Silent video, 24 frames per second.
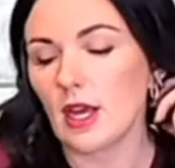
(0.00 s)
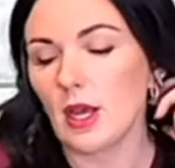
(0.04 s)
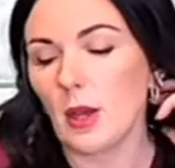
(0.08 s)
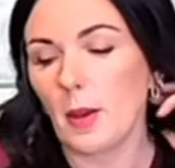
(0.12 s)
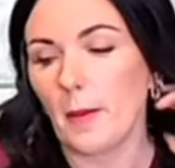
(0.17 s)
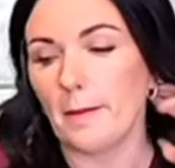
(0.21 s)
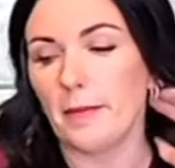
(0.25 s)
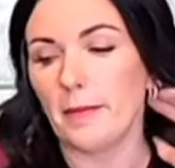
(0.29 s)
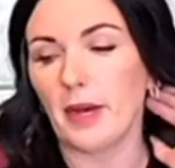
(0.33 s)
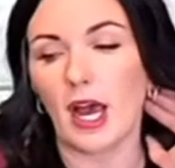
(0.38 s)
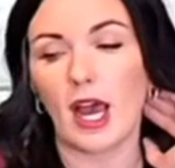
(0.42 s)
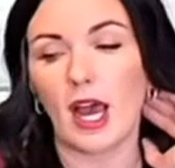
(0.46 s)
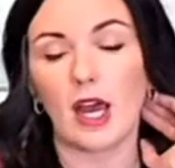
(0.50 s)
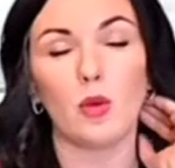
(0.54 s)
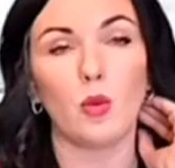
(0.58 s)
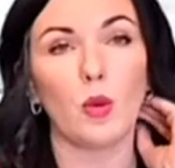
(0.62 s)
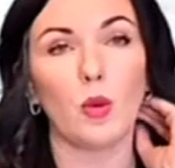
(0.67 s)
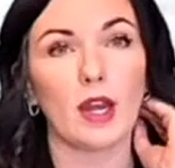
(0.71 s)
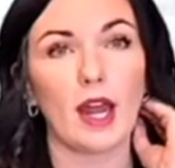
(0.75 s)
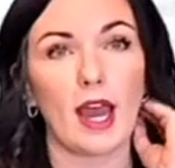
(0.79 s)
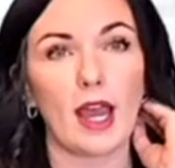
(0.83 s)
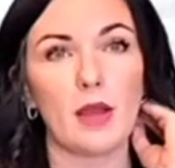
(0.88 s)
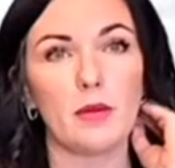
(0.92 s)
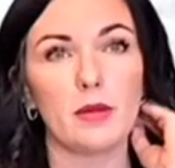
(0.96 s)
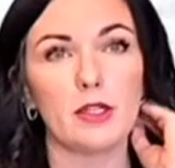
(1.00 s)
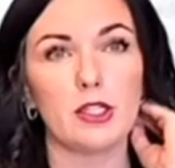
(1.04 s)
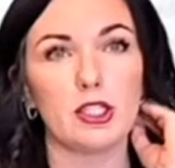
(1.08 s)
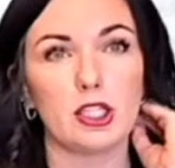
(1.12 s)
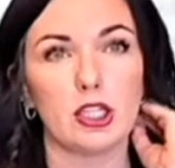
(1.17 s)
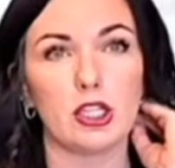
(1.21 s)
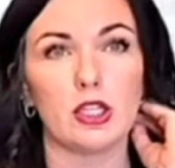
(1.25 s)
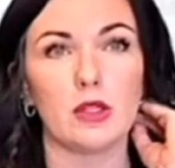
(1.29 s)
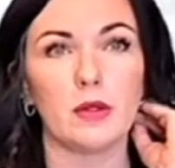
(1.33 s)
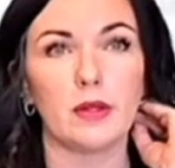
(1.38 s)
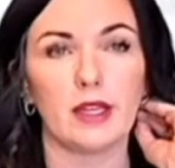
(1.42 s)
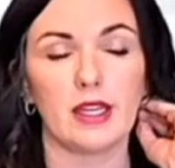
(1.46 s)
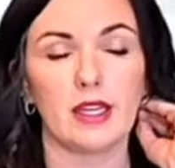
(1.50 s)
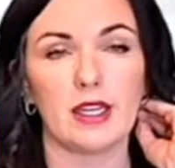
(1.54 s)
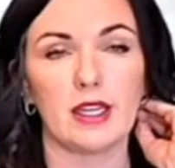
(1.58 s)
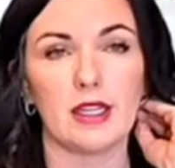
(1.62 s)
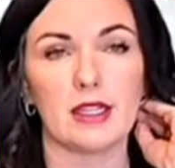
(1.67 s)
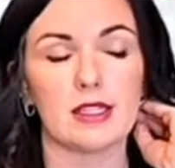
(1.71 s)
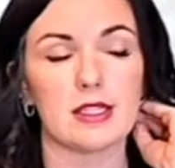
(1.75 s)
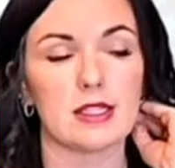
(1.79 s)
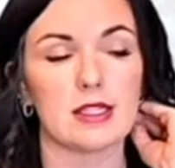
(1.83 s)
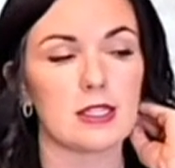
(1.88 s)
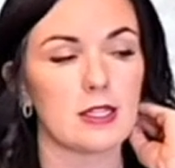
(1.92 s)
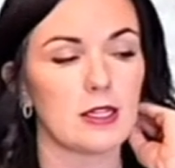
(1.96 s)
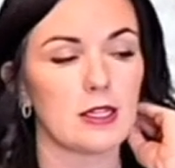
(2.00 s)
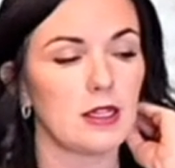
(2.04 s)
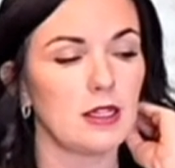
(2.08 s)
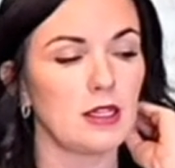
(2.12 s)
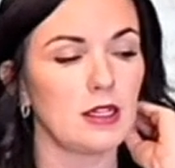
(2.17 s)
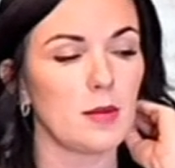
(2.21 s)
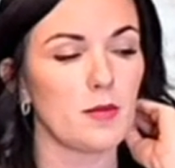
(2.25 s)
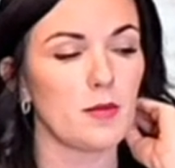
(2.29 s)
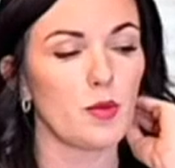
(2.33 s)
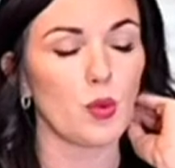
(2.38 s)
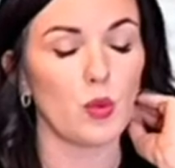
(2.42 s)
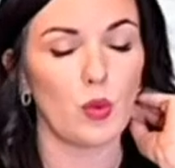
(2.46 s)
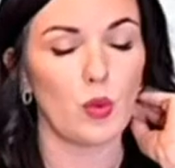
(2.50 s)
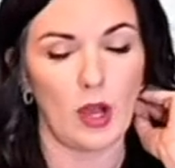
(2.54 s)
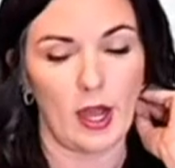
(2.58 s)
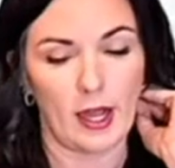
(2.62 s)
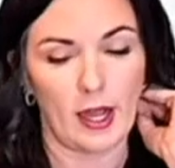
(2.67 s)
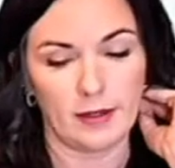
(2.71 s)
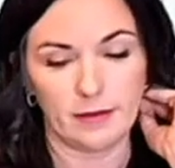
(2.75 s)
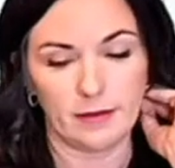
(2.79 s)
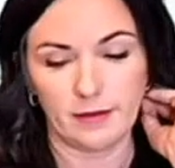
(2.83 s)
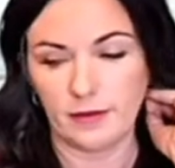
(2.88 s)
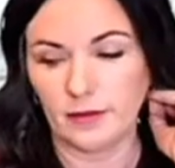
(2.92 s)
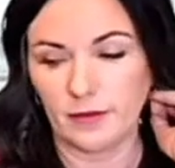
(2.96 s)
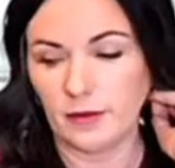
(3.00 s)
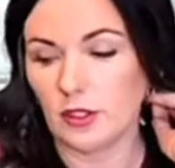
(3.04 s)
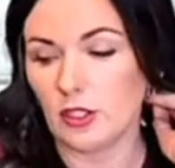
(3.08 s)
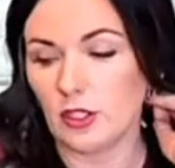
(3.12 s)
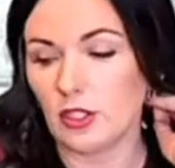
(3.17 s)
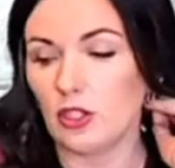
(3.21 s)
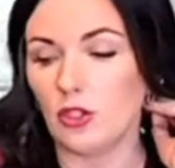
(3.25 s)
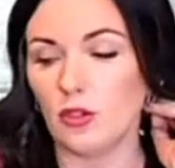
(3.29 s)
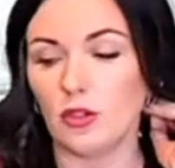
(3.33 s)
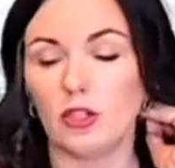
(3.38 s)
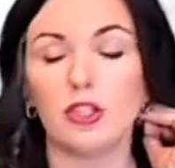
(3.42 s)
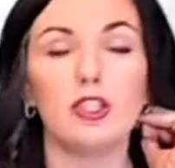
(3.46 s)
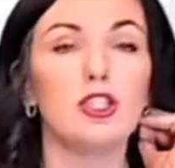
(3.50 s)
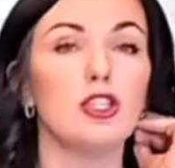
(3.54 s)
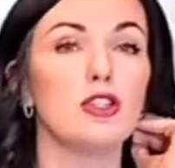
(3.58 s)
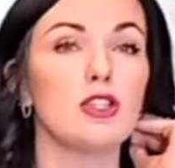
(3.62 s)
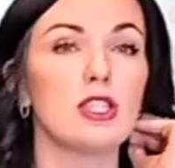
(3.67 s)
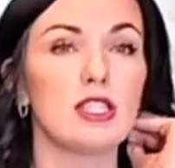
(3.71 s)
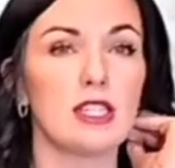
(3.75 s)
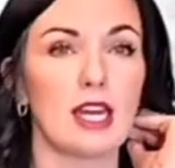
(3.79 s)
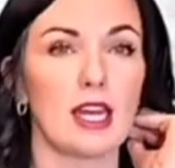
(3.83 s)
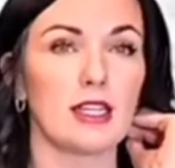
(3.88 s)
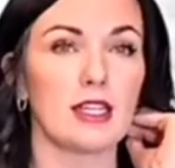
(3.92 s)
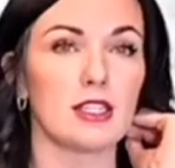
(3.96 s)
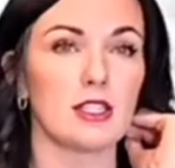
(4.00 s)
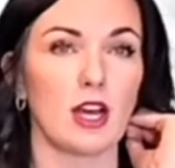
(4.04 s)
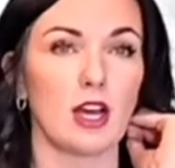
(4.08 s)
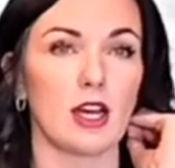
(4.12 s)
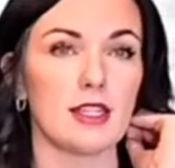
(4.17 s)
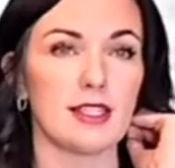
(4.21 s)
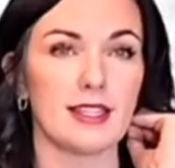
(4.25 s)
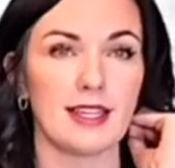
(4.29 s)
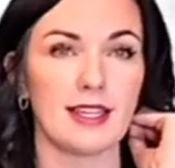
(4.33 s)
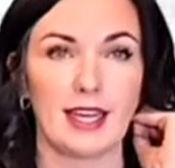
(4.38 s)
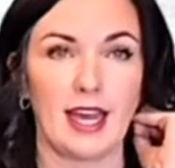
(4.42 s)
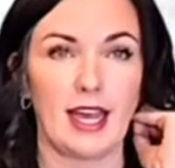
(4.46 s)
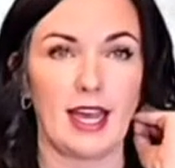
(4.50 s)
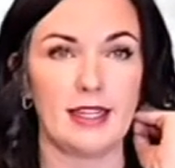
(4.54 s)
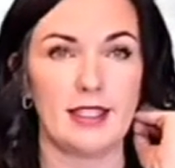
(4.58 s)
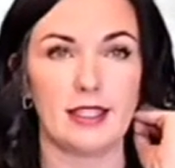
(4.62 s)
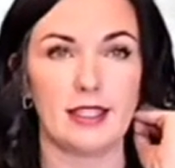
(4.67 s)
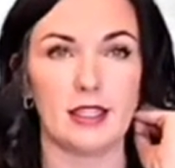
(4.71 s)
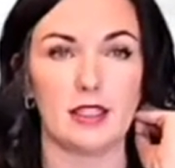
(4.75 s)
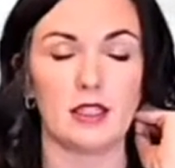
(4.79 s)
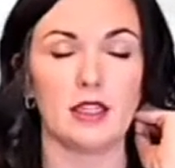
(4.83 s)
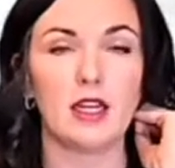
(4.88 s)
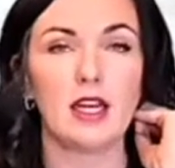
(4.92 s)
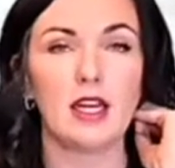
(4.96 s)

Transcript: But what I would do is number one, you could do steak sauce like I did.